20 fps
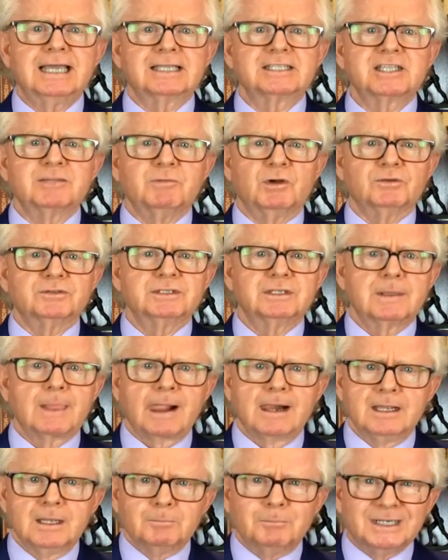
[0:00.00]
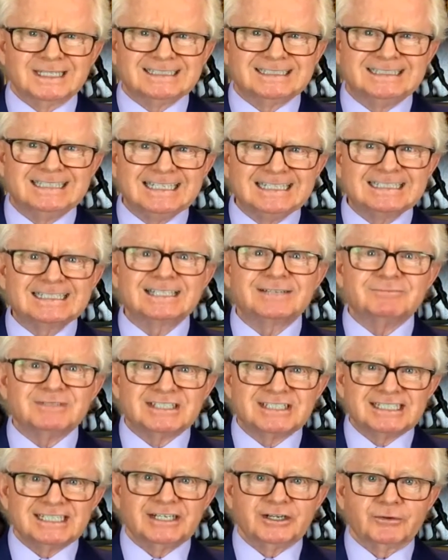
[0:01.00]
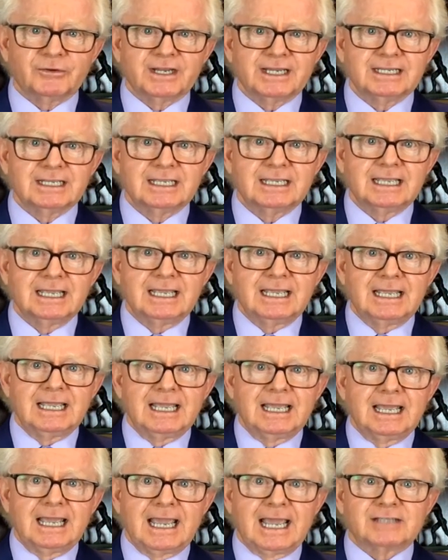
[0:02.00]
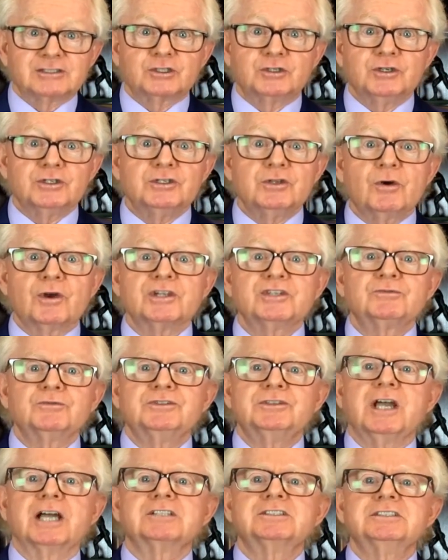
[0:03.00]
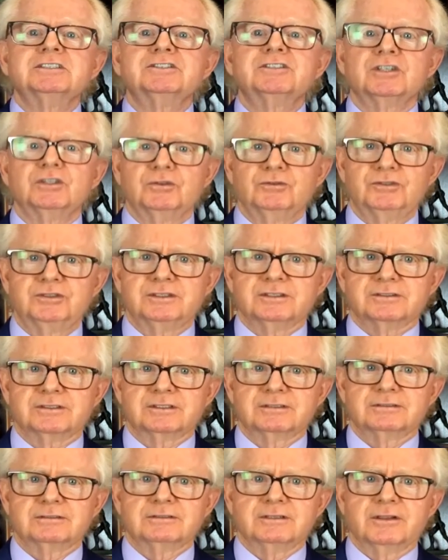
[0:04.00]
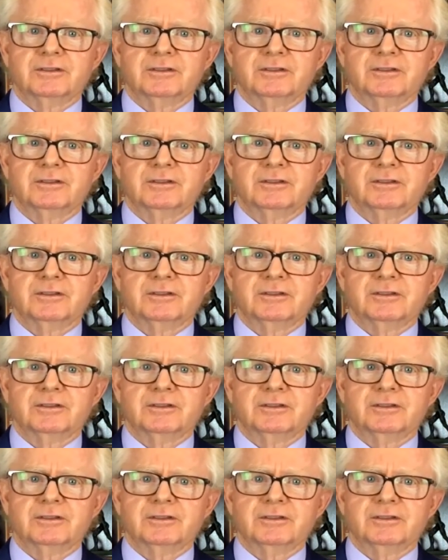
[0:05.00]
decibels, but decent machinery has good noise reduction solutions.